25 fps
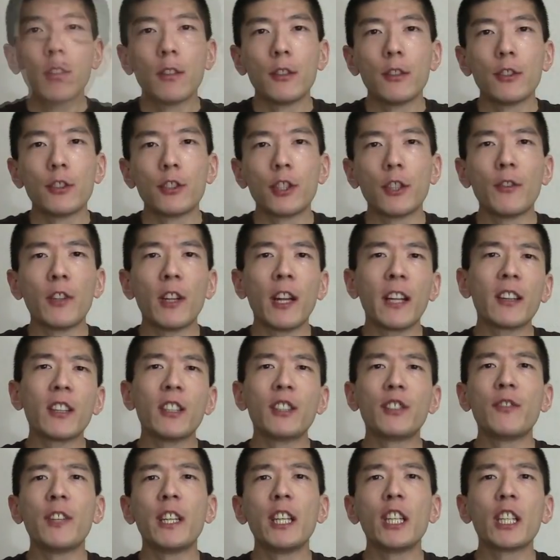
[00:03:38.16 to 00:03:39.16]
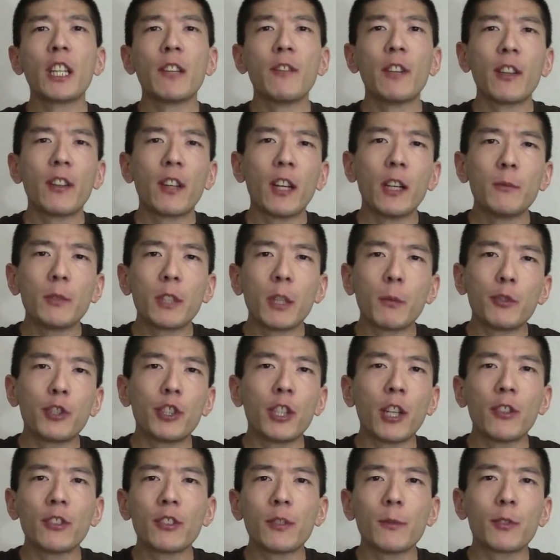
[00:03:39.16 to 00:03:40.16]
So if you like this video, give it a thumbs up,
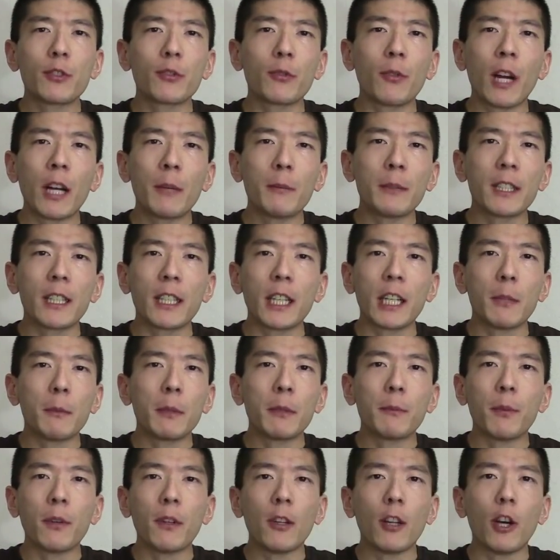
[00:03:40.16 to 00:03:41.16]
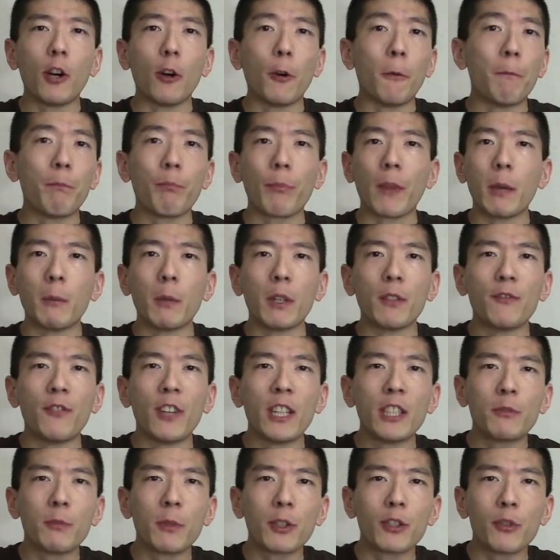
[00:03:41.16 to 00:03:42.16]
share, subscribe, and comment below. I'm on
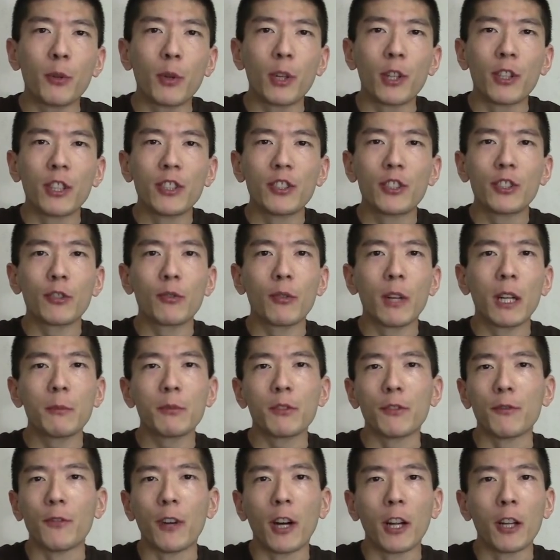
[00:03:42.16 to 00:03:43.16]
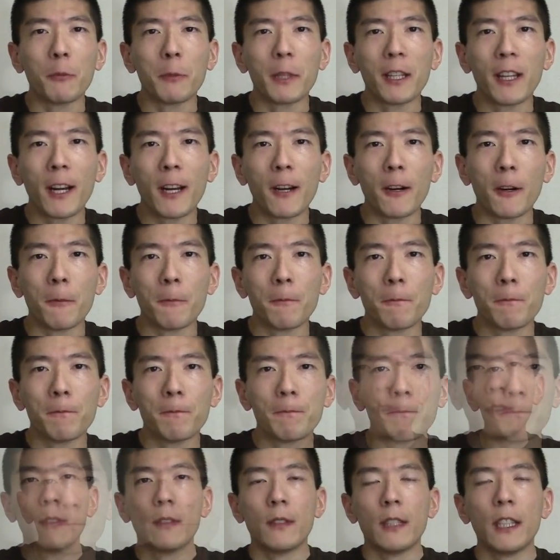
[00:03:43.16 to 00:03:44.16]
Facebook, Twitter, and Instagram, so follow me there.
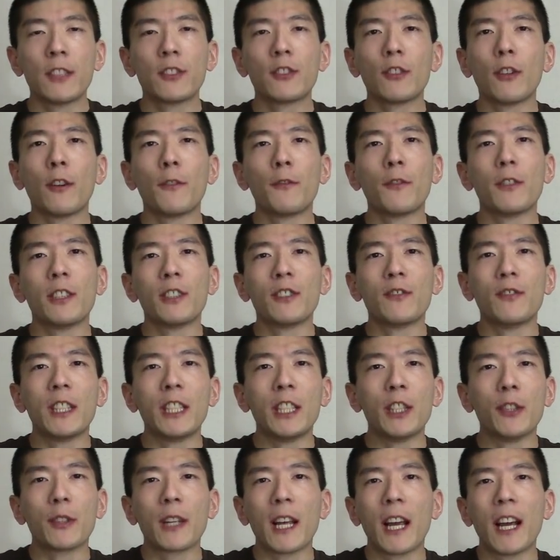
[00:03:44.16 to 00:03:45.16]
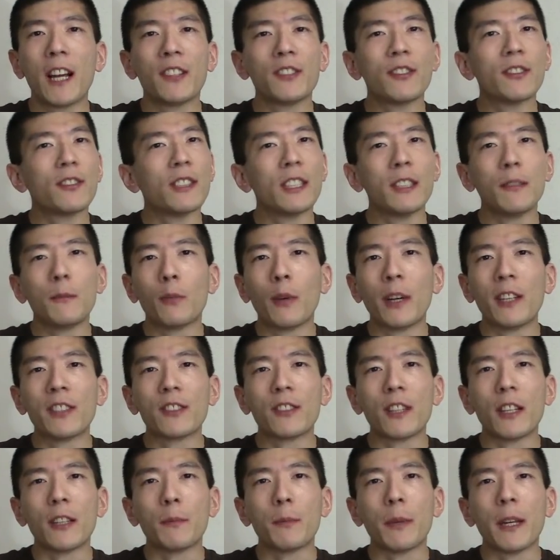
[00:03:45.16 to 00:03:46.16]
That's all for this video, guys. Embrace
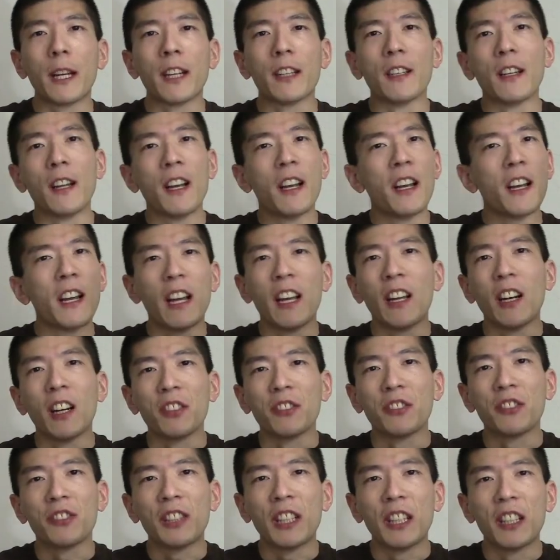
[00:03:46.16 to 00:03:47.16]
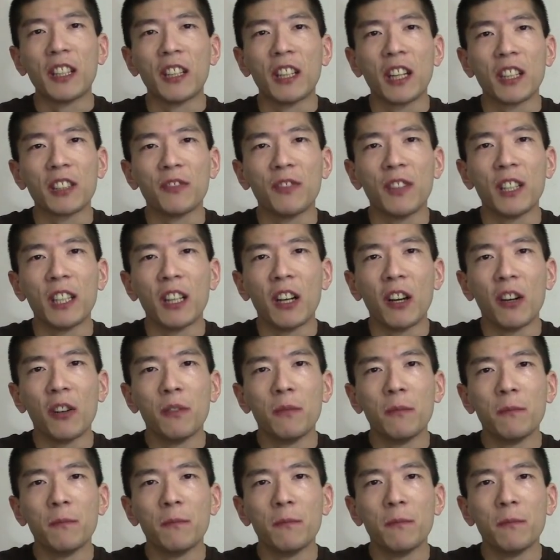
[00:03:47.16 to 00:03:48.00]
that pain, and I'll see you in the next video.